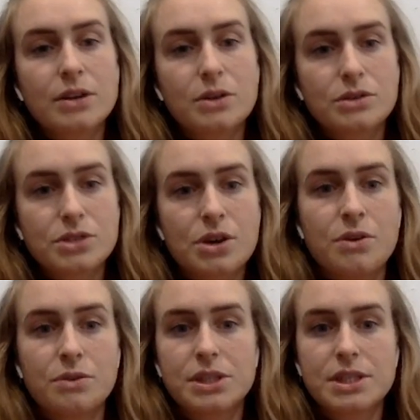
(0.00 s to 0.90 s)
I never had goals
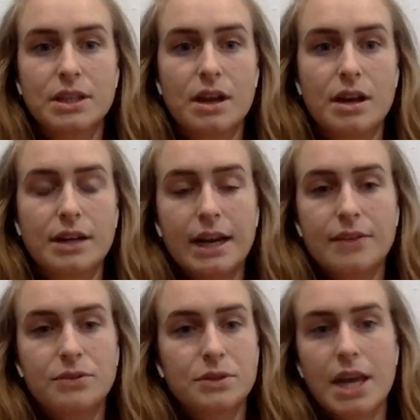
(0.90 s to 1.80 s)
to own a
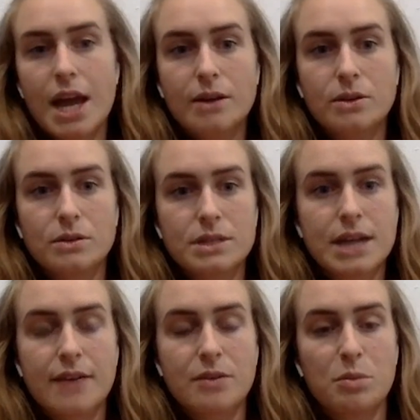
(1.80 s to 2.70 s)
salon. I never really had
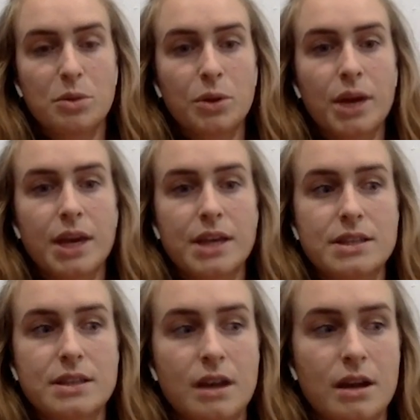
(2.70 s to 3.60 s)
goals to have
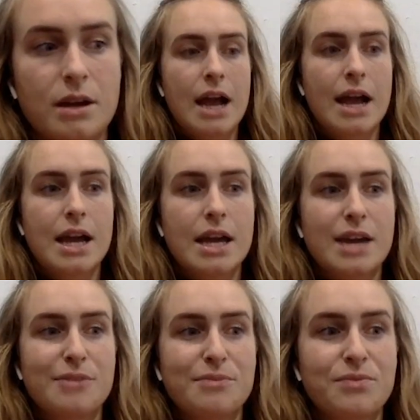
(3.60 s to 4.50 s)
employees.
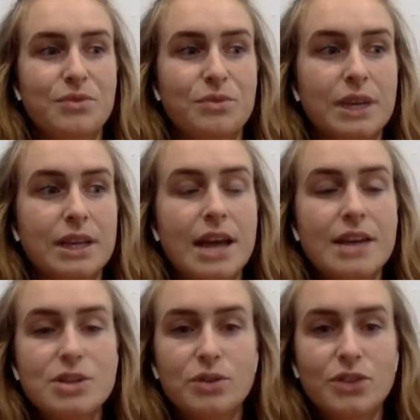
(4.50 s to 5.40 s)
I
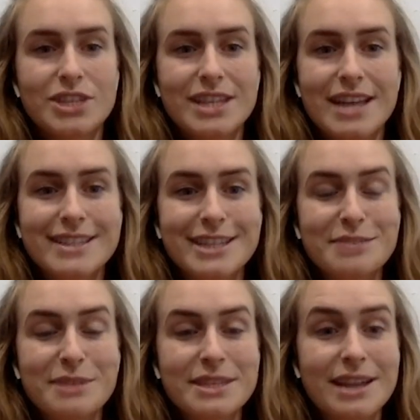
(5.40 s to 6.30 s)
realized over these
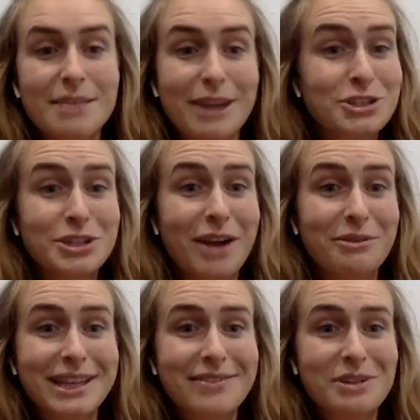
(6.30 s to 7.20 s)
last 6 months that I'm
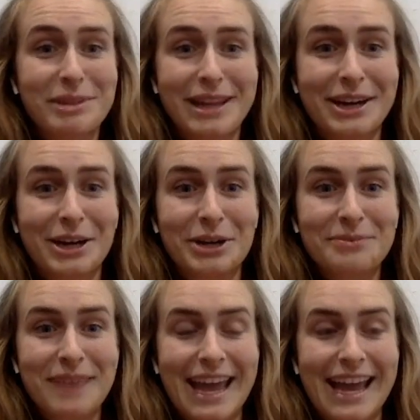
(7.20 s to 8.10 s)
actually not really even a
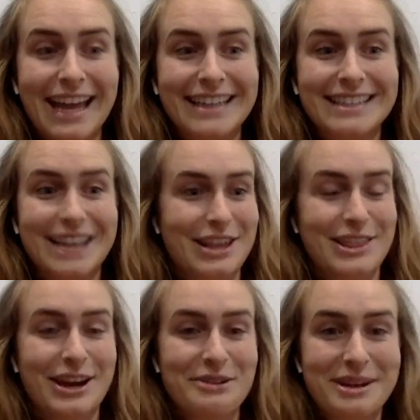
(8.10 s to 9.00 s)
planner. And
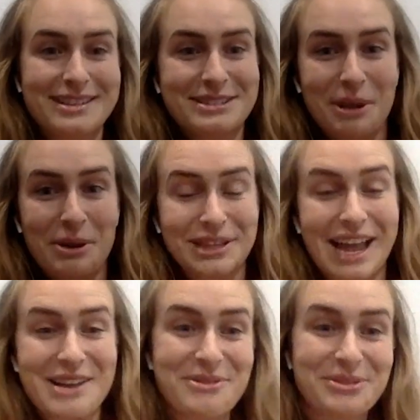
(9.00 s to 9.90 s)
I thought I was my
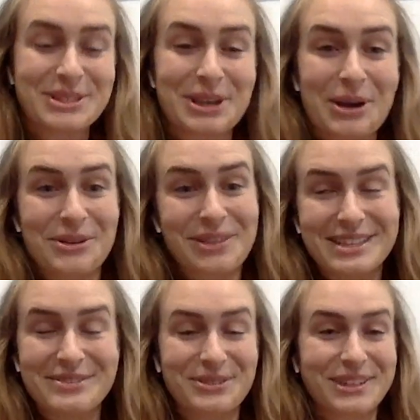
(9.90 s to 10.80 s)
whole life.
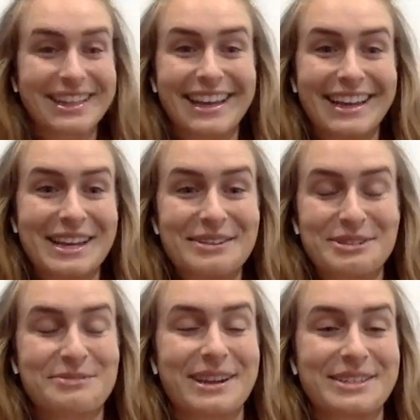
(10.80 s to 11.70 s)
So that's been really
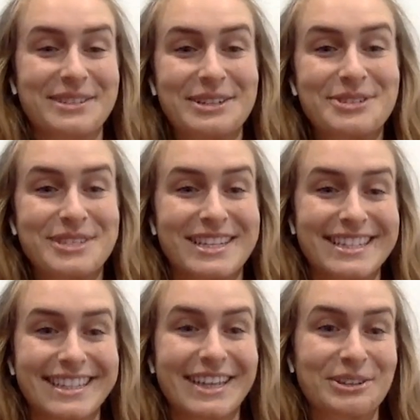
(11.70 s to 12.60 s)
introspective and
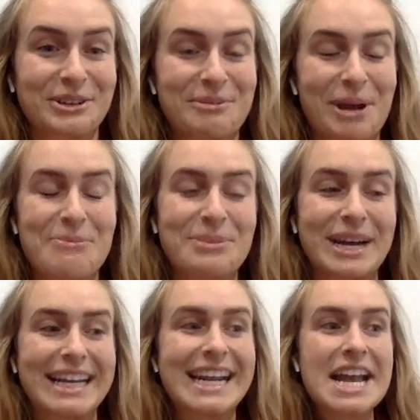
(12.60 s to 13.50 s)
interesting to like learn
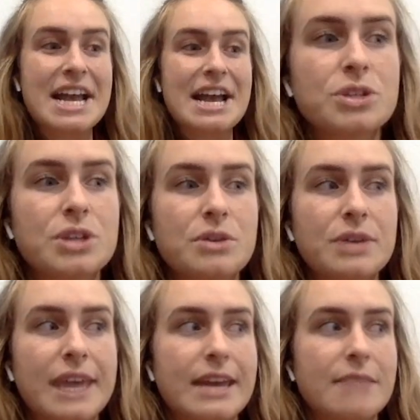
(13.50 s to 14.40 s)
about. But it more
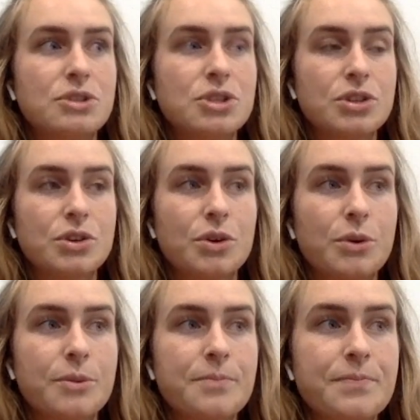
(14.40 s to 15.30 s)
so came
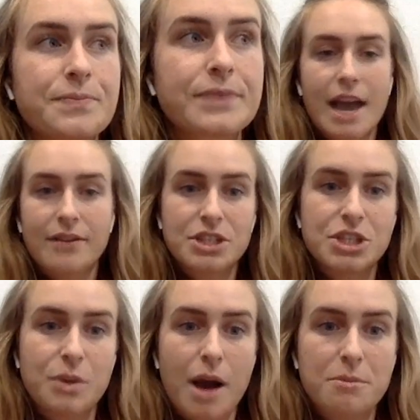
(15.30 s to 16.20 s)
to only
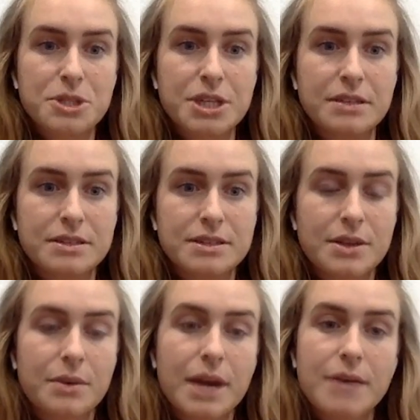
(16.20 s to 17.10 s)
having 2
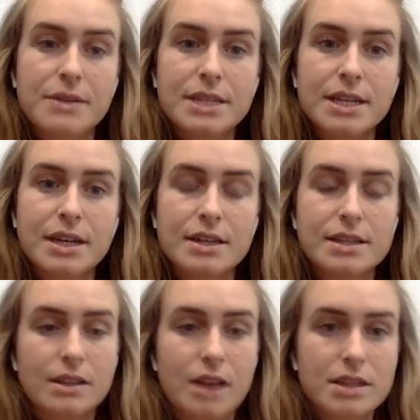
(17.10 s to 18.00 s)
options. So when I was in
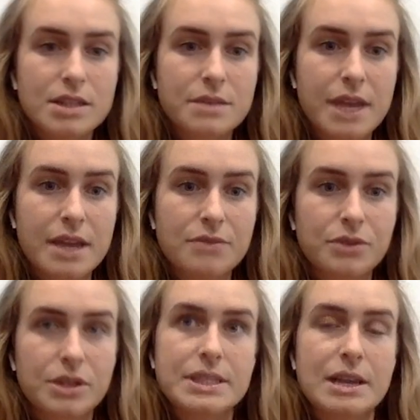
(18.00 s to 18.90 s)
a salon
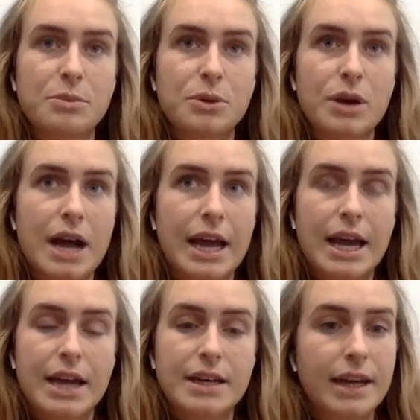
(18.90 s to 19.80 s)
suite, for example,
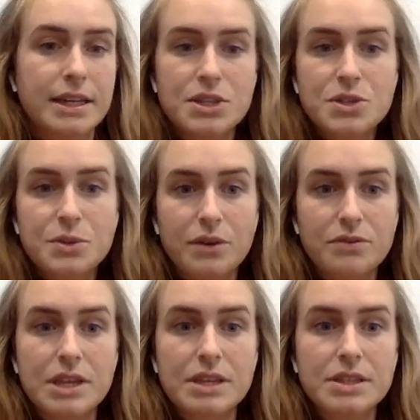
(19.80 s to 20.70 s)
I had 90
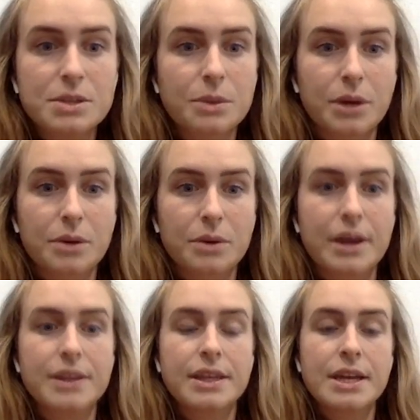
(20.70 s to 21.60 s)
square feet to
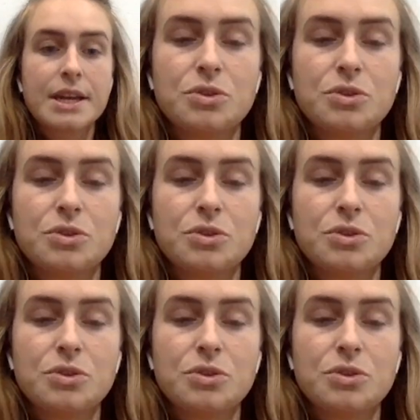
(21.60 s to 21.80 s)
work with.